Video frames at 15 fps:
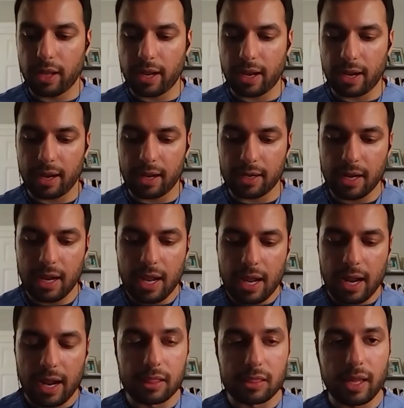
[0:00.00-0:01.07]
And
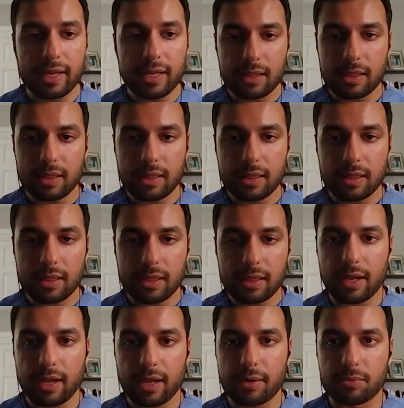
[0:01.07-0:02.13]
I like
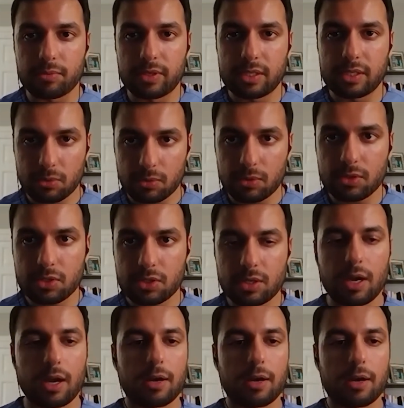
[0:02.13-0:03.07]
that resource.